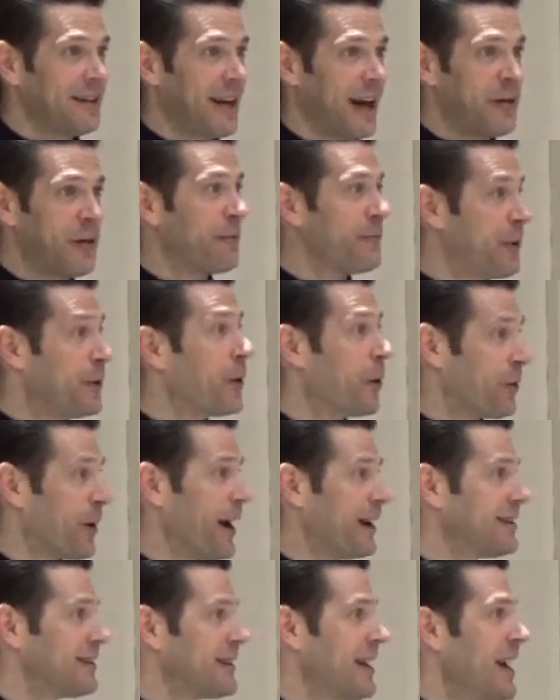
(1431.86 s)
in their funeral
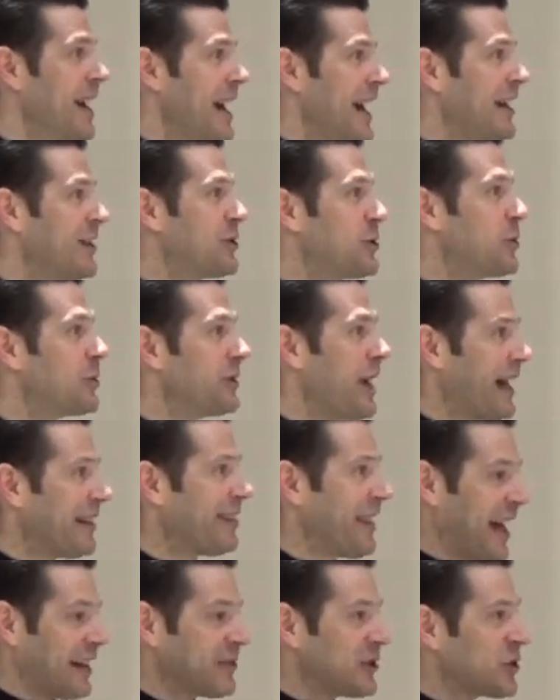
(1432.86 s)
rites, is to let
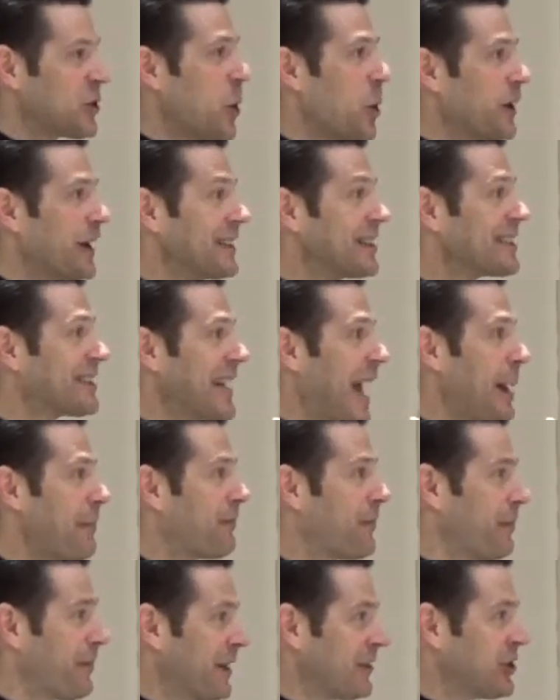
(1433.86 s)
that soul escape
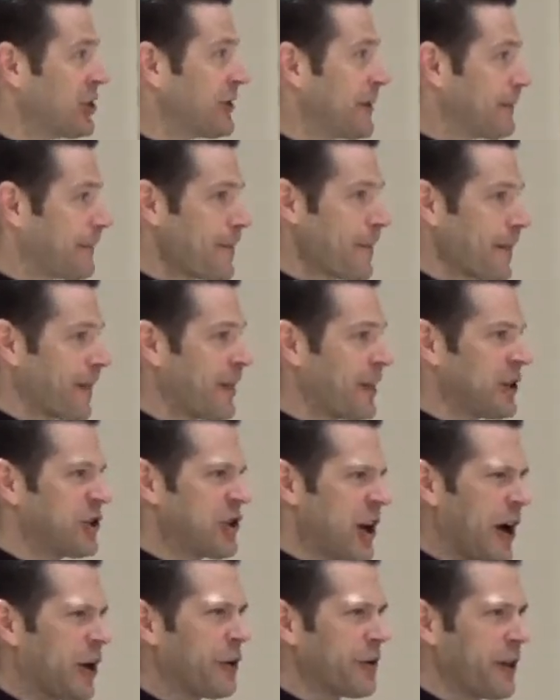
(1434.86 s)
from the
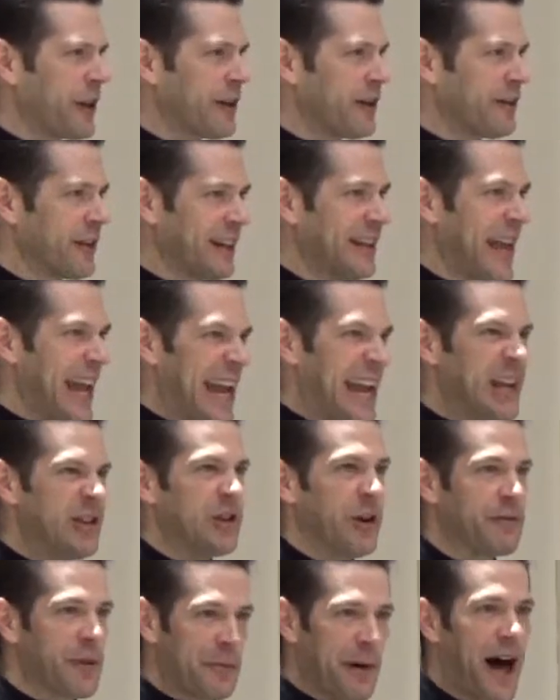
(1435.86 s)
shell or the cage
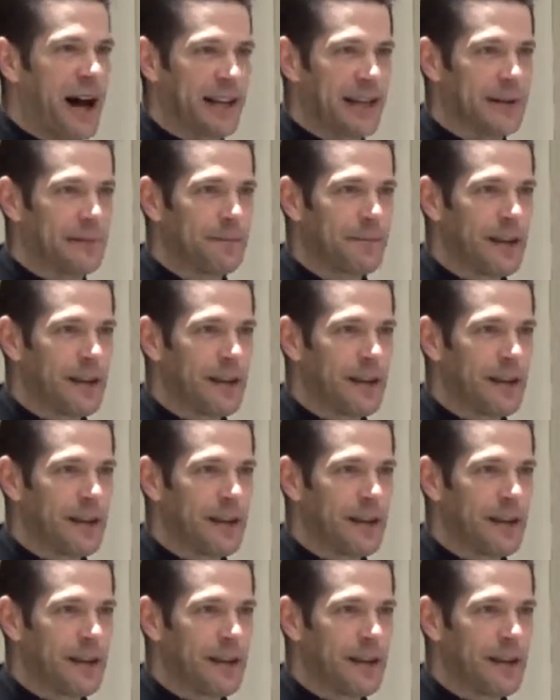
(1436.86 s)
of the body.